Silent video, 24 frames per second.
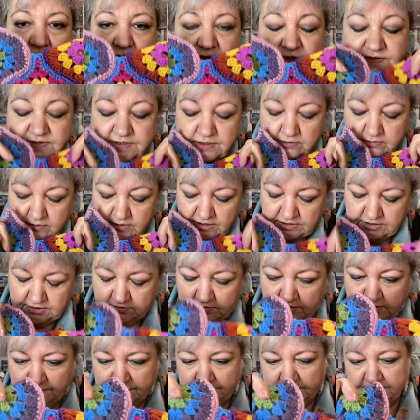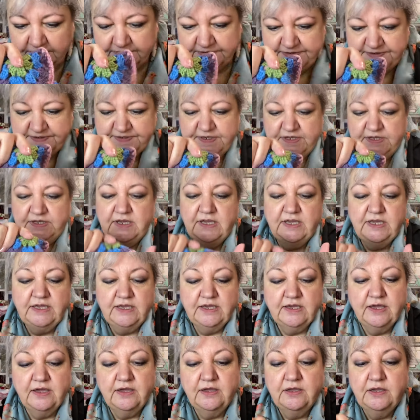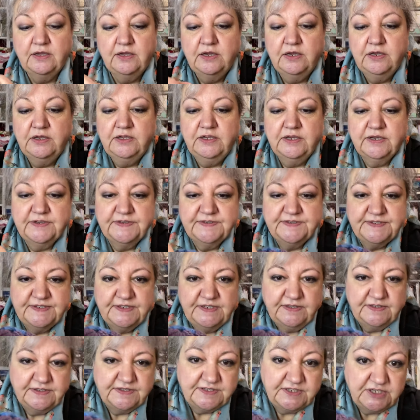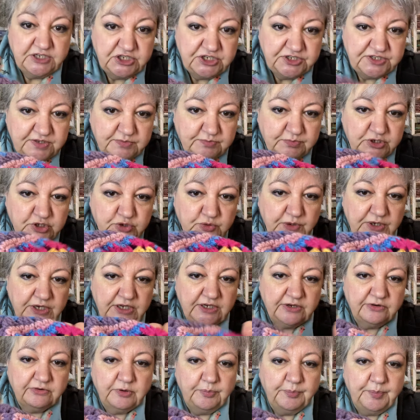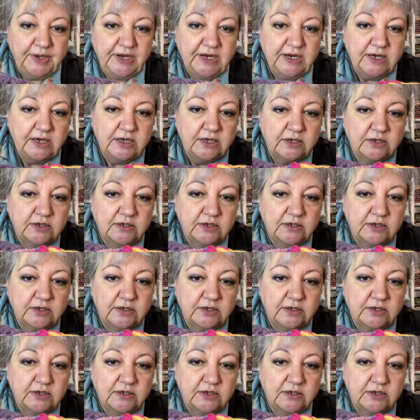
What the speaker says: So I don't know if you can see here. You can see the stitches in between are a pink,